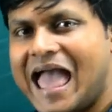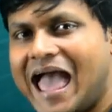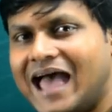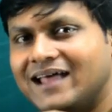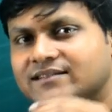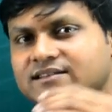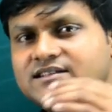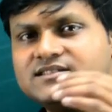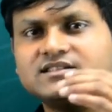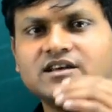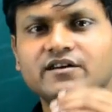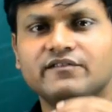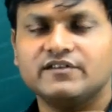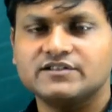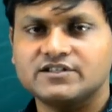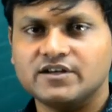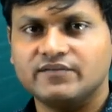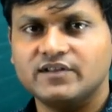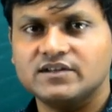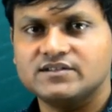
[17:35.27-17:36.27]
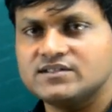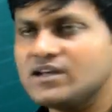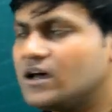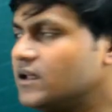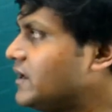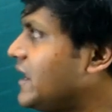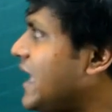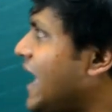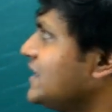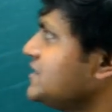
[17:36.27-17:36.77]
at the surface of the
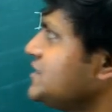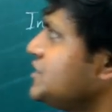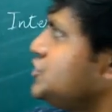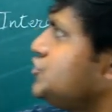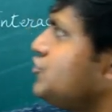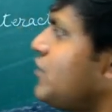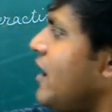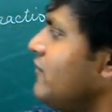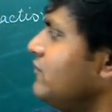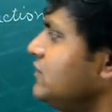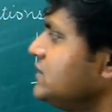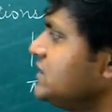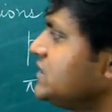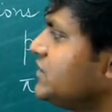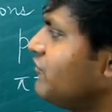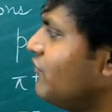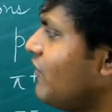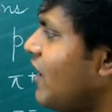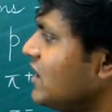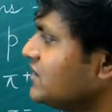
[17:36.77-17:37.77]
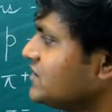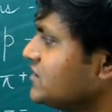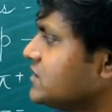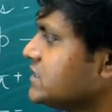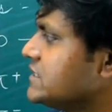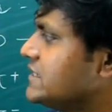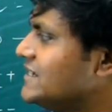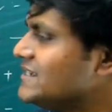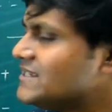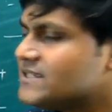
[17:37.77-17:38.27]
sun as it travels
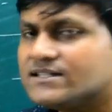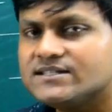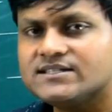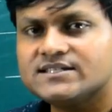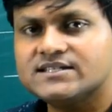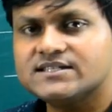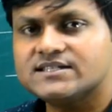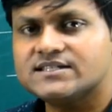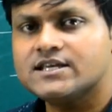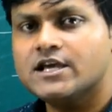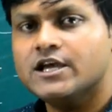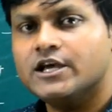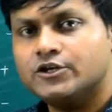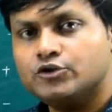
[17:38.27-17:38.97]
vast distances